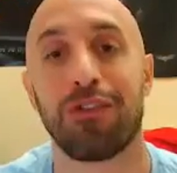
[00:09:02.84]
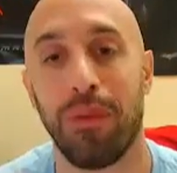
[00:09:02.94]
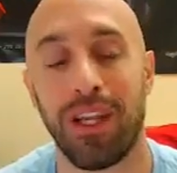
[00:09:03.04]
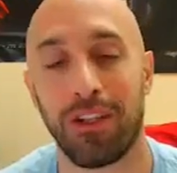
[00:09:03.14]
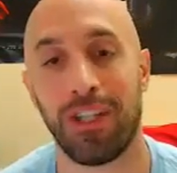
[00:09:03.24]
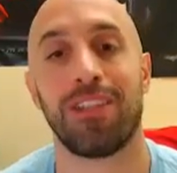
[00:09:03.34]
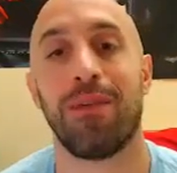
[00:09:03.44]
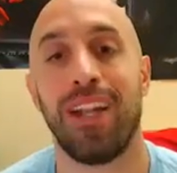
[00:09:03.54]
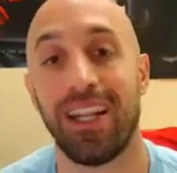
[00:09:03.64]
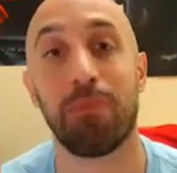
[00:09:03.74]
are being
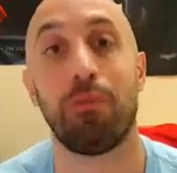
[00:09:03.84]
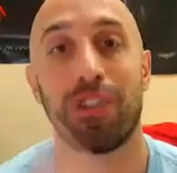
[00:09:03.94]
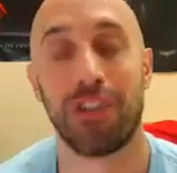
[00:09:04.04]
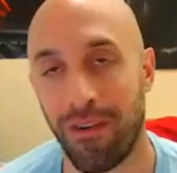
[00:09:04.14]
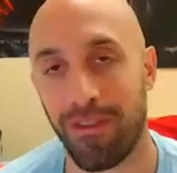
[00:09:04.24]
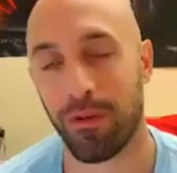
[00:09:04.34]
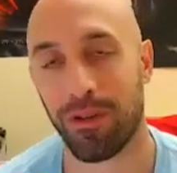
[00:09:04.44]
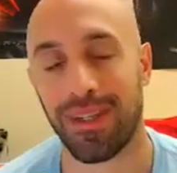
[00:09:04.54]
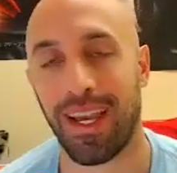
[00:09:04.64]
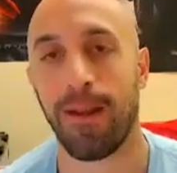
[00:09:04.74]
transmitted as opposed to
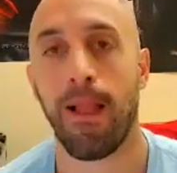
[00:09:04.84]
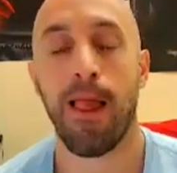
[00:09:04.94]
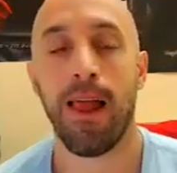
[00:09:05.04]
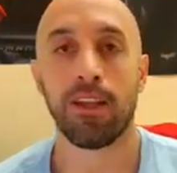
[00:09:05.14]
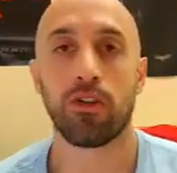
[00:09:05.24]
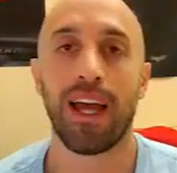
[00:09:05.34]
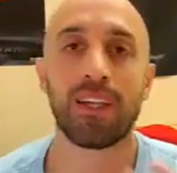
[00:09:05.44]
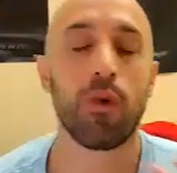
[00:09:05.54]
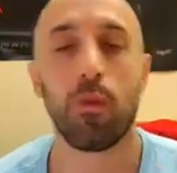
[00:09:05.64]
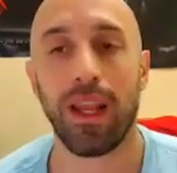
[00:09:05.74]
50%. So
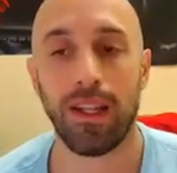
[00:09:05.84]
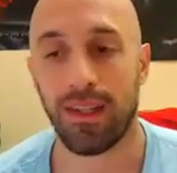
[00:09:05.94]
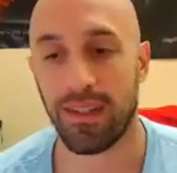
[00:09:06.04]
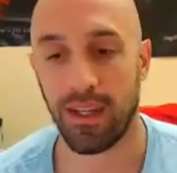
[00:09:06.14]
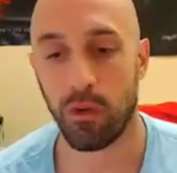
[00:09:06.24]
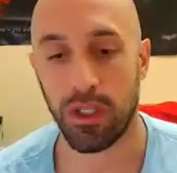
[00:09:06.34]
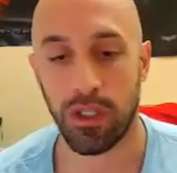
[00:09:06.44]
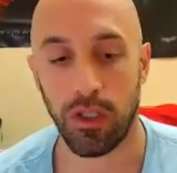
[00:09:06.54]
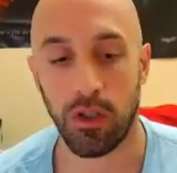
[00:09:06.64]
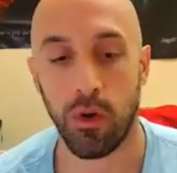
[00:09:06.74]
that's one way to distinguish
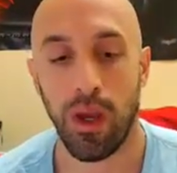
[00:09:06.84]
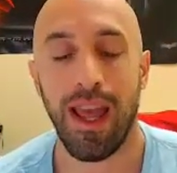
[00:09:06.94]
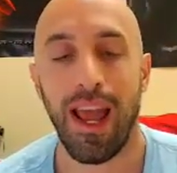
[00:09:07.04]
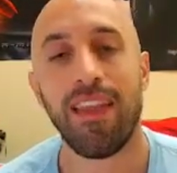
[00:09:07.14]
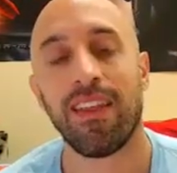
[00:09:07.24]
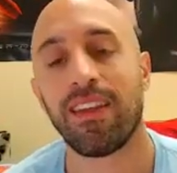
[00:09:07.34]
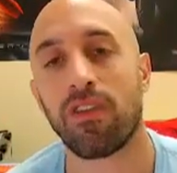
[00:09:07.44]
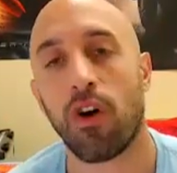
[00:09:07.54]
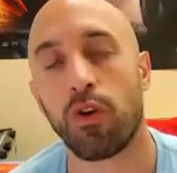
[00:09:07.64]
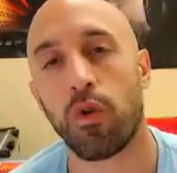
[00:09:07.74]
the two. And this
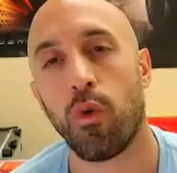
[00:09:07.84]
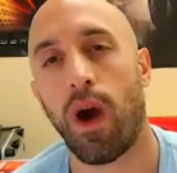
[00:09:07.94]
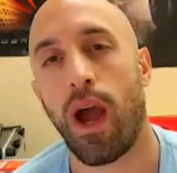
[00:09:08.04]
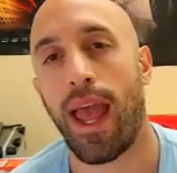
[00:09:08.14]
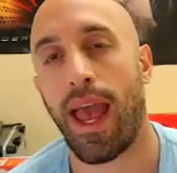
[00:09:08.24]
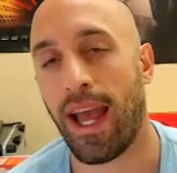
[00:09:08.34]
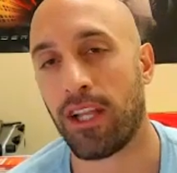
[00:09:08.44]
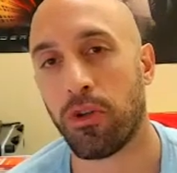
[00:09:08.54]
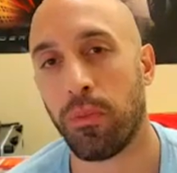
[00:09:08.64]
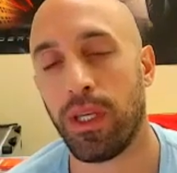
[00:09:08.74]
is also why
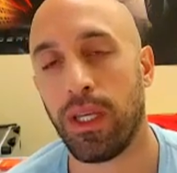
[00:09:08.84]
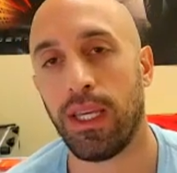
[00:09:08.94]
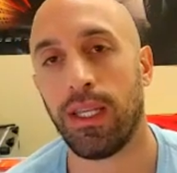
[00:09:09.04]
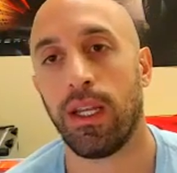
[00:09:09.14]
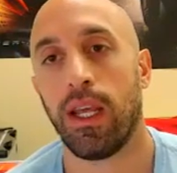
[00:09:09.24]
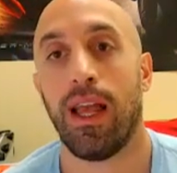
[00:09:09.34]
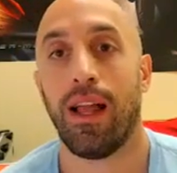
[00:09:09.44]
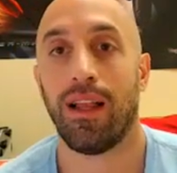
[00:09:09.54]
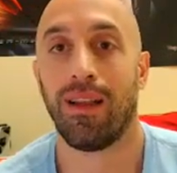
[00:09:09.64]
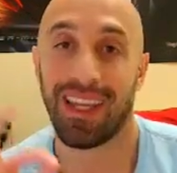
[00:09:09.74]
atropine
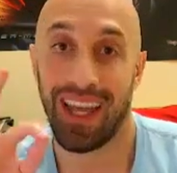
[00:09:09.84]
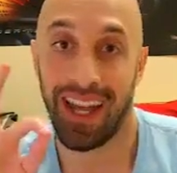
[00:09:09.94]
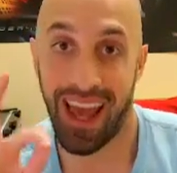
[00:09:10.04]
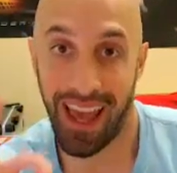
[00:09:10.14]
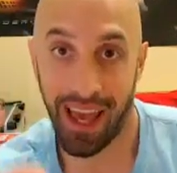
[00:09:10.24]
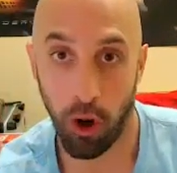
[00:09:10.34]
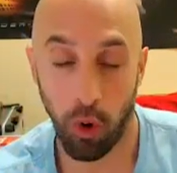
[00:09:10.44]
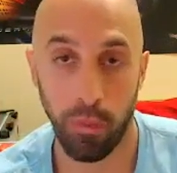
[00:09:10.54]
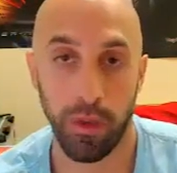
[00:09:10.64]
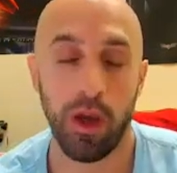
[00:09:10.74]
can
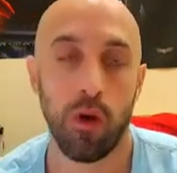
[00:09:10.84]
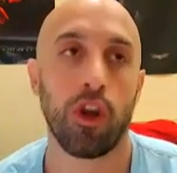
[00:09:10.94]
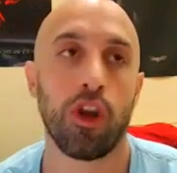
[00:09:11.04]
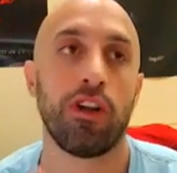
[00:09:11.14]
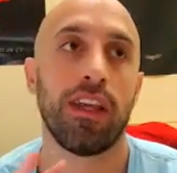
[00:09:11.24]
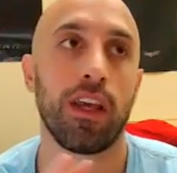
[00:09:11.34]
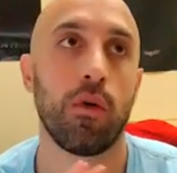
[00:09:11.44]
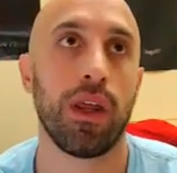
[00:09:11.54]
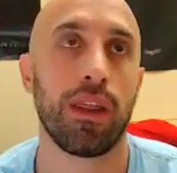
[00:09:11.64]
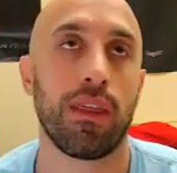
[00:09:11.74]
help when you're dealing
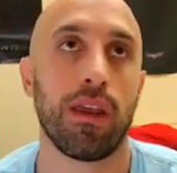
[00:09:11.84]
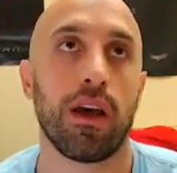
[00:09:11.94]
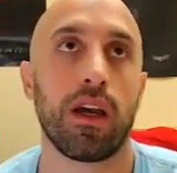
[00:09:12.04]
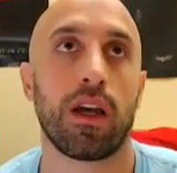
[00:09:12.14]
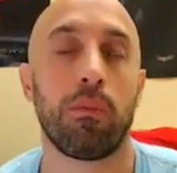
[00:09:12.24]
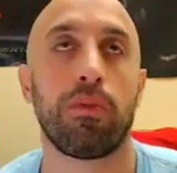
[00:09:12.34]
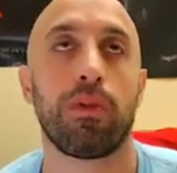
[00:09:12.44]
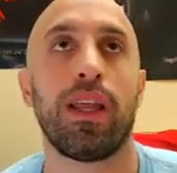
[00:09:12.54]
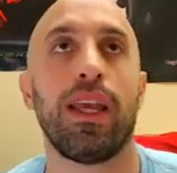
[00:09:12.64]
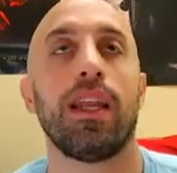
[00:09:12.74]
with
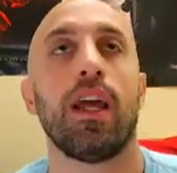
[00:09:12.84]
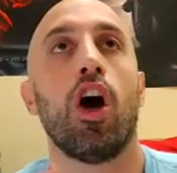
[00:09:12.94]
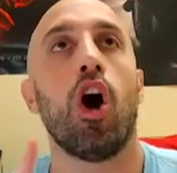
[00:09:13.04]
complete